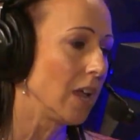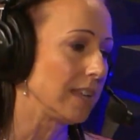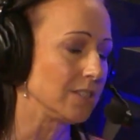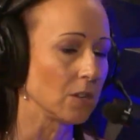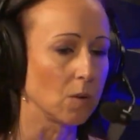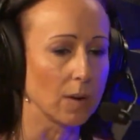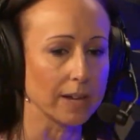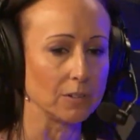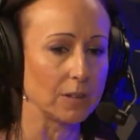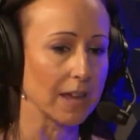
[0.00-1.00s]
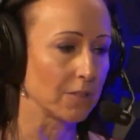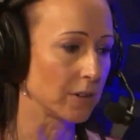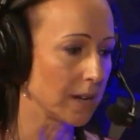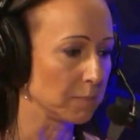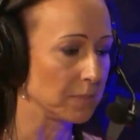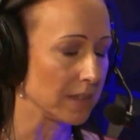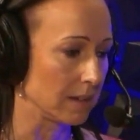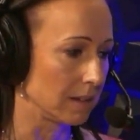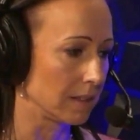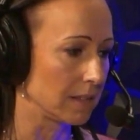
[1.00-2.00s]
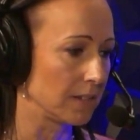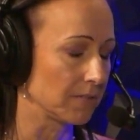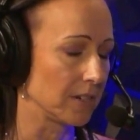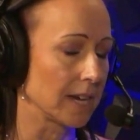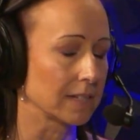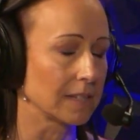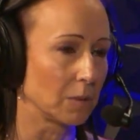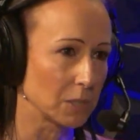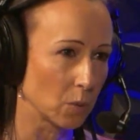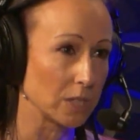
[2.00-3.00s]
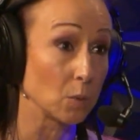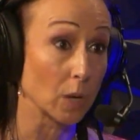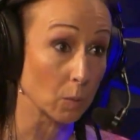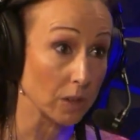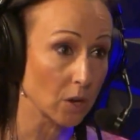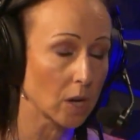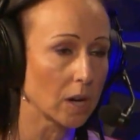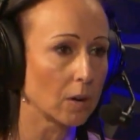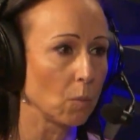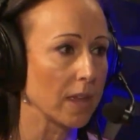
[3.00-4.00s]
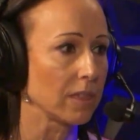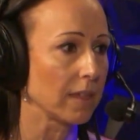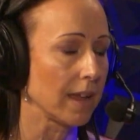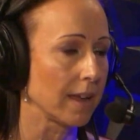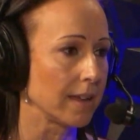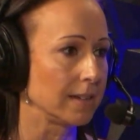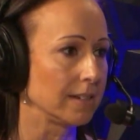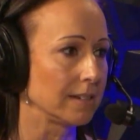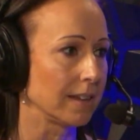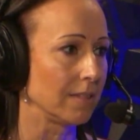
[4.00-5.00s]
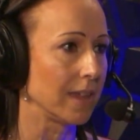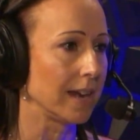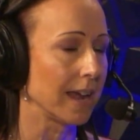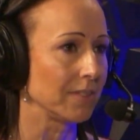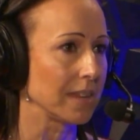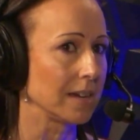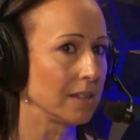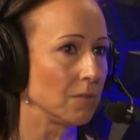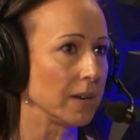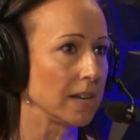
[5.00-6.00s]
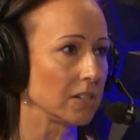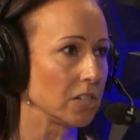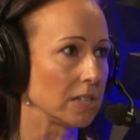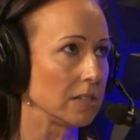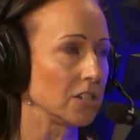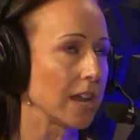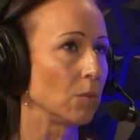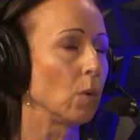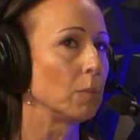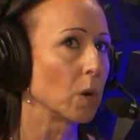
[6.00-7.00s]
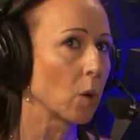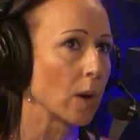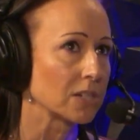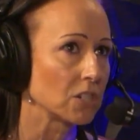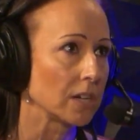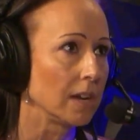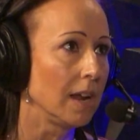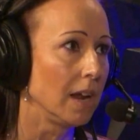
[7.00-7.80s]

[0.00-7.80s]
And so I gathered up the different decks that I was going to work with her with, and then at the end of the reading, she had one more question.